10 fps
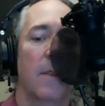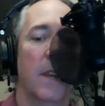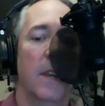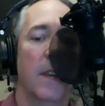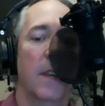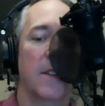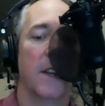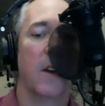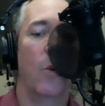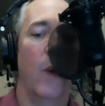because
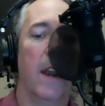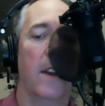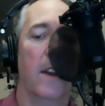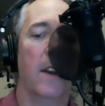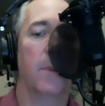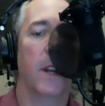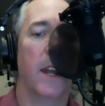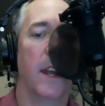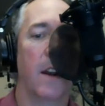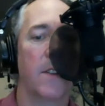where to put
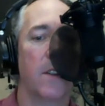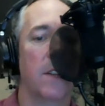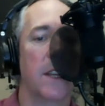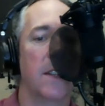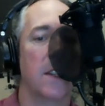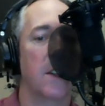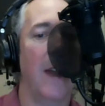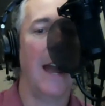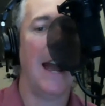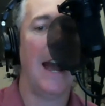it also leads into
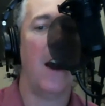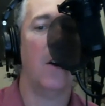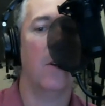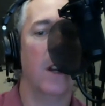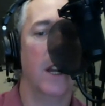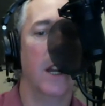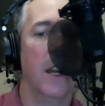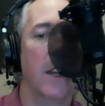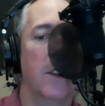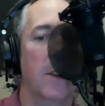how
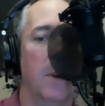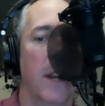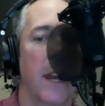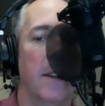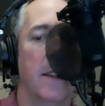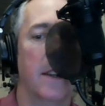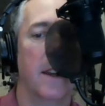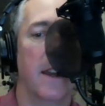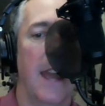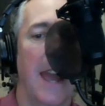to put it.
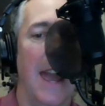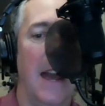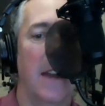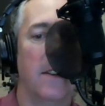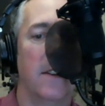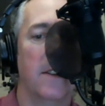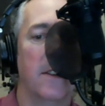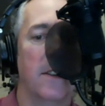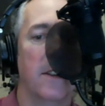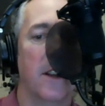And the